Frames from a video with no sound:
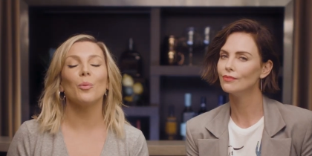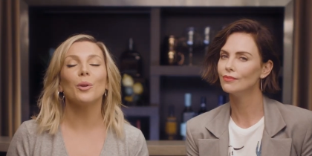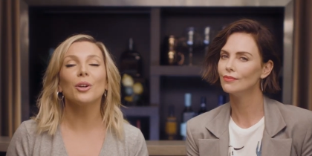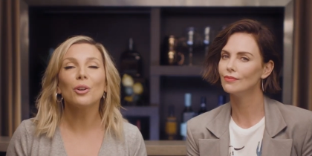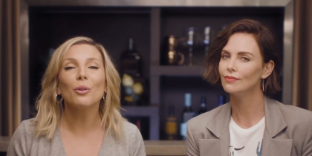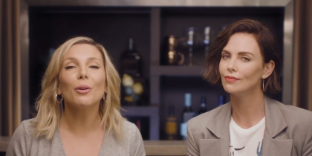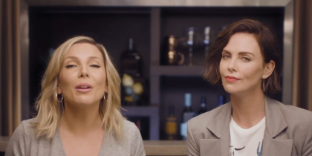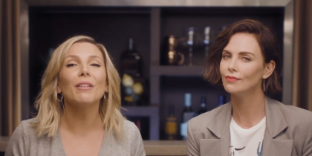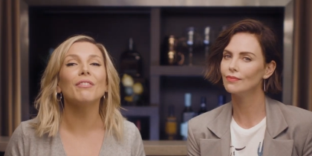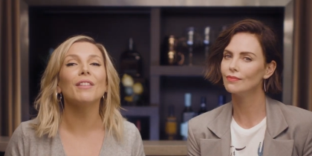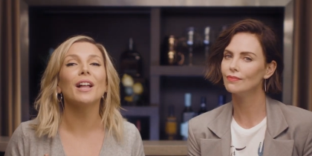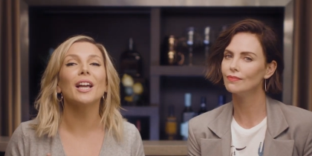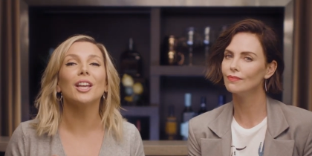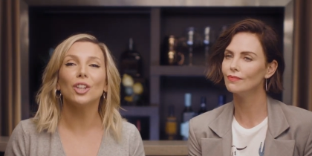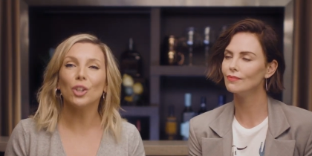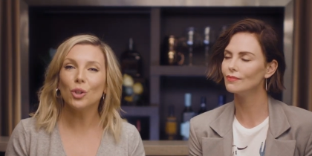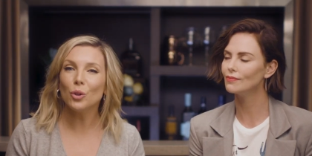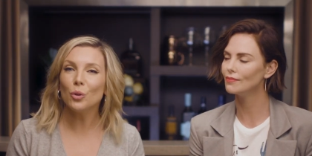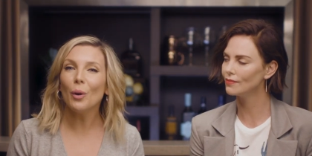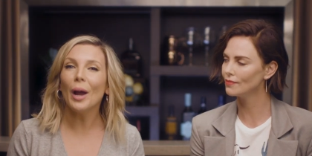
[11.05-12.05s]
Speaker 1: we are going to fly
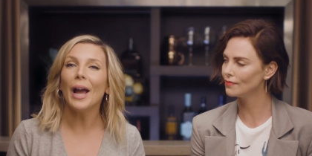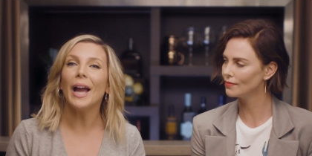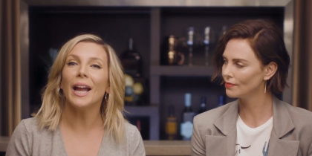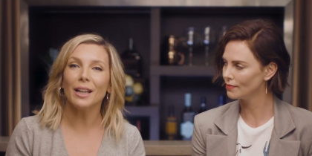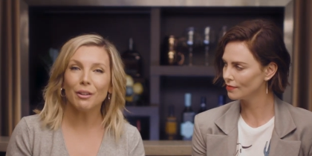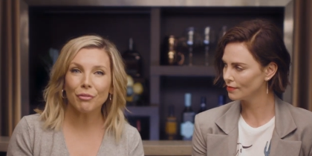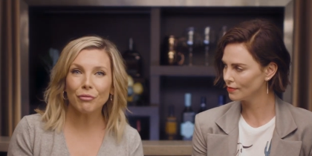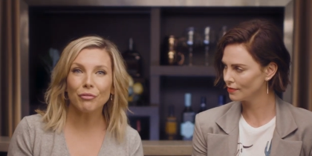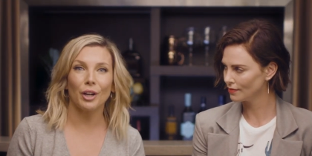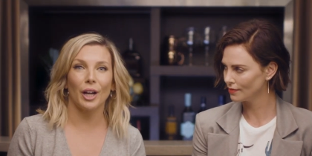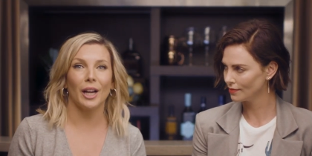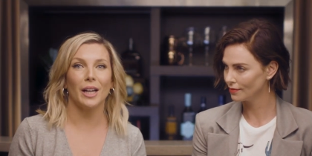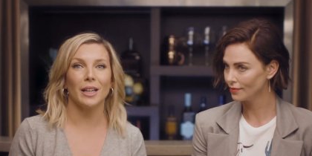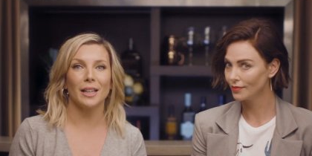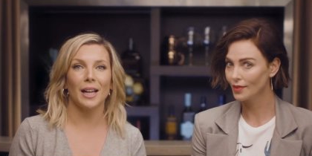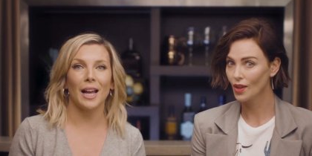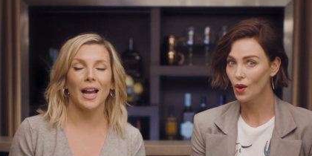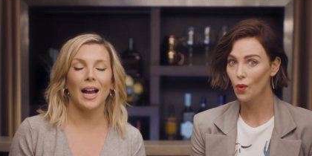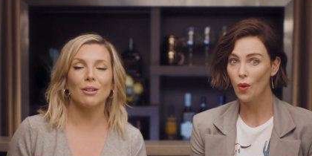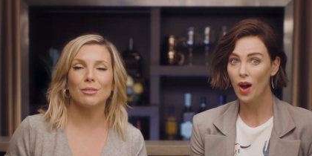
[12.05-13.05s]
you and a friend
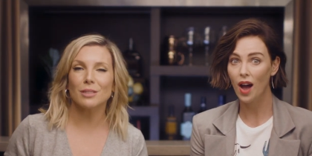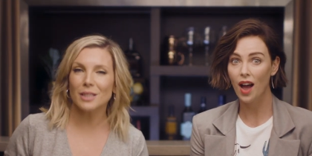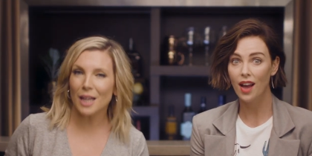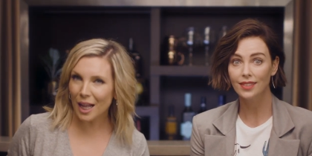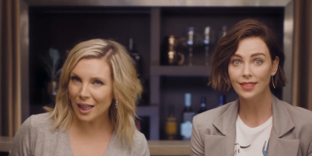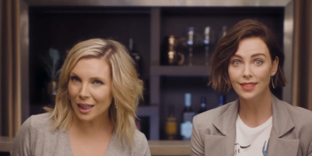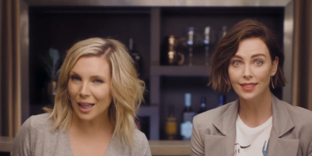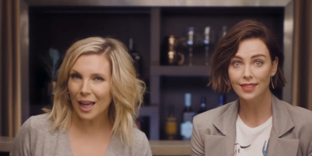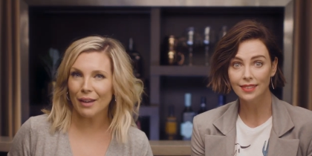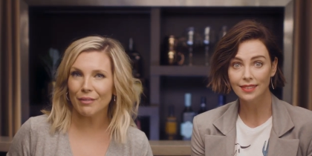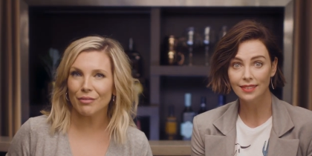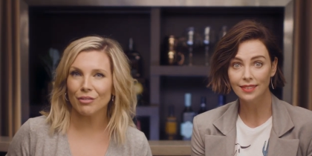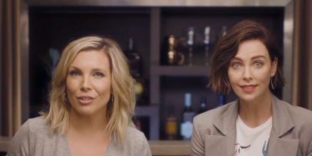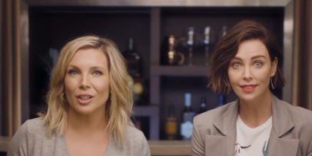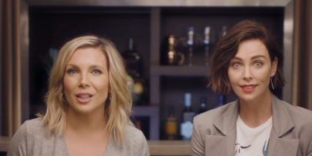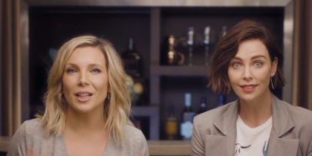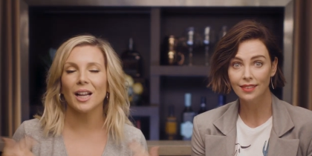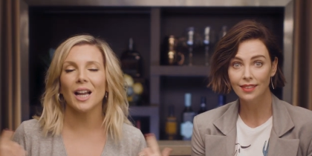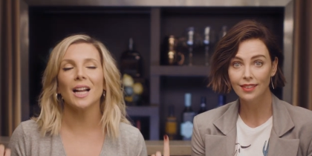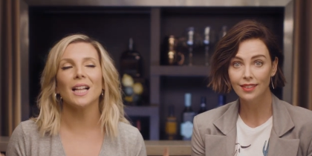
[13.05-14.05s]
out to LA for a
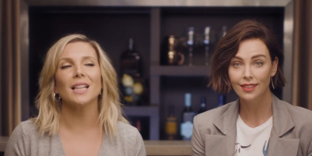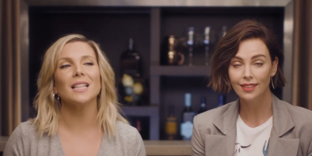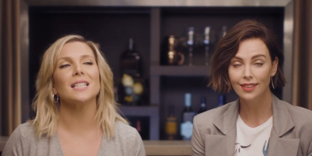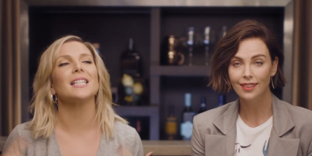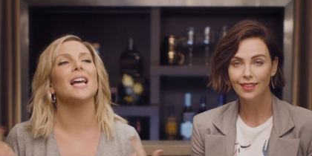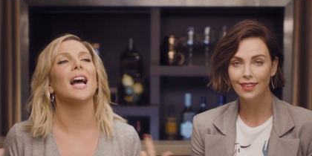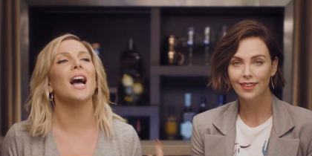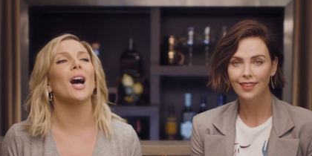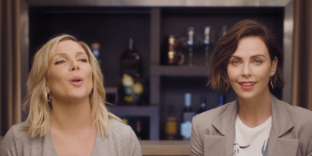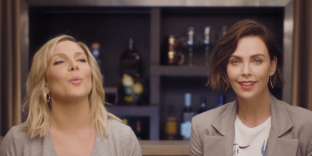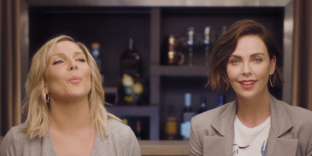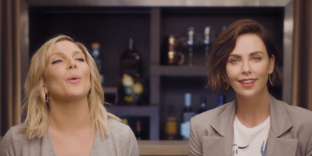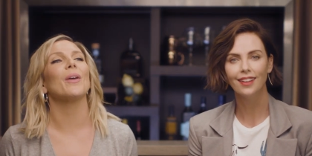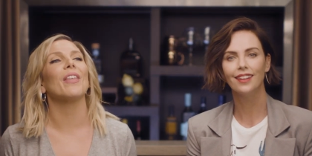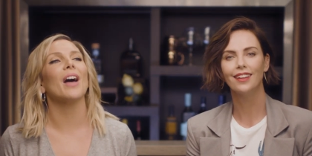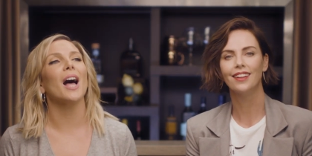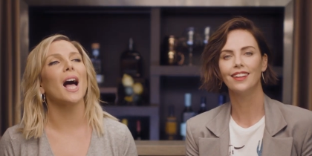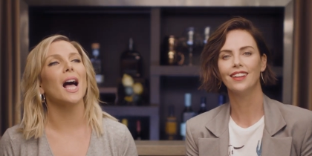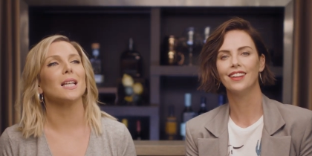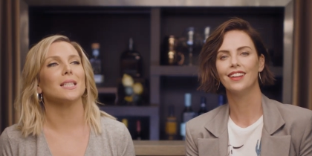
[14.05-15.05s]
night on the town with
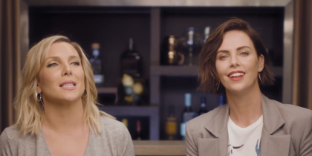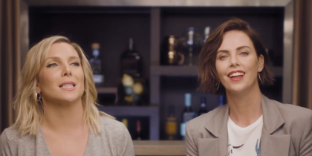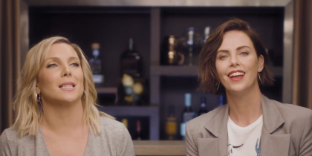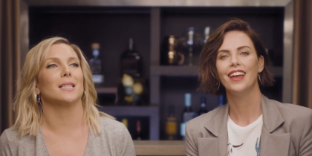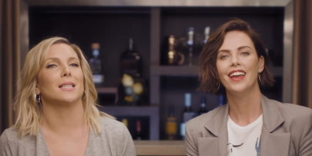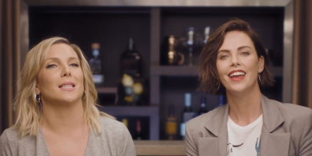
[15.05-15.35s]
us.